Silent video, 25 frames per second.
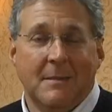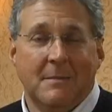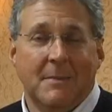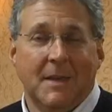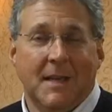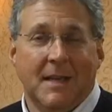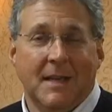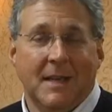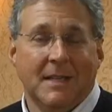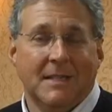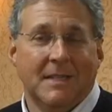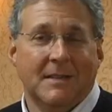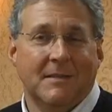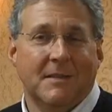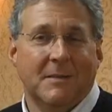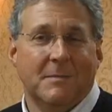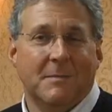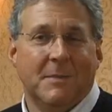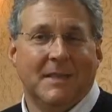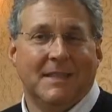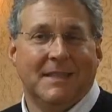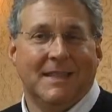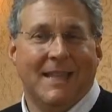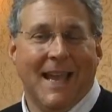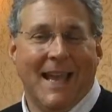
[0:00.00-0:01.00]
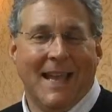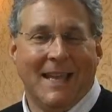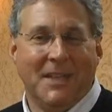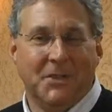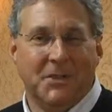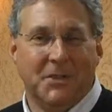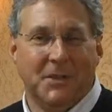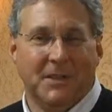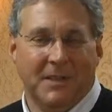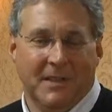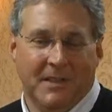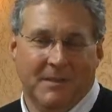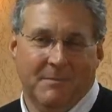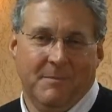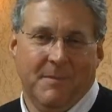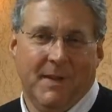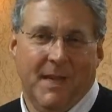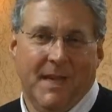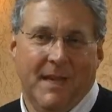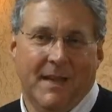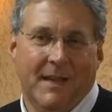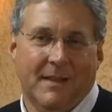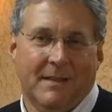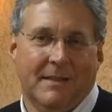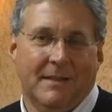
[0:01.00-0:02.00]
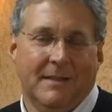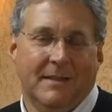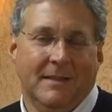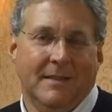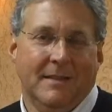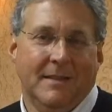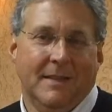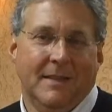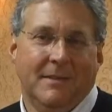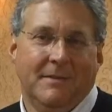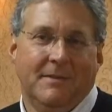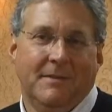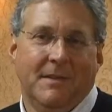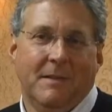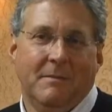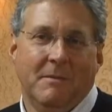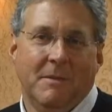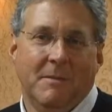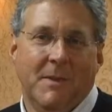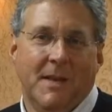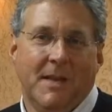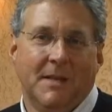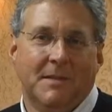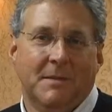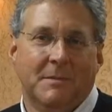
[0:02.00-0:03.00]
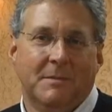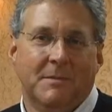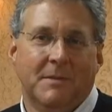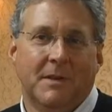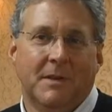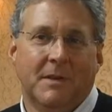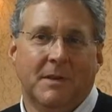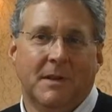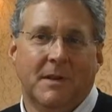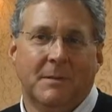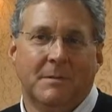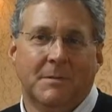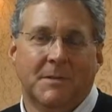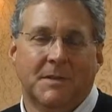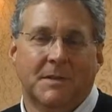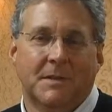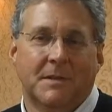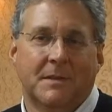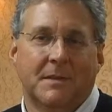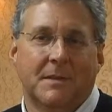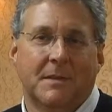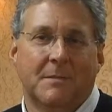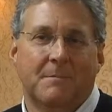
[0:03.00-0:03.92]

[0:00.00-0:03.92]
Because of the potential impact on family medicine programs,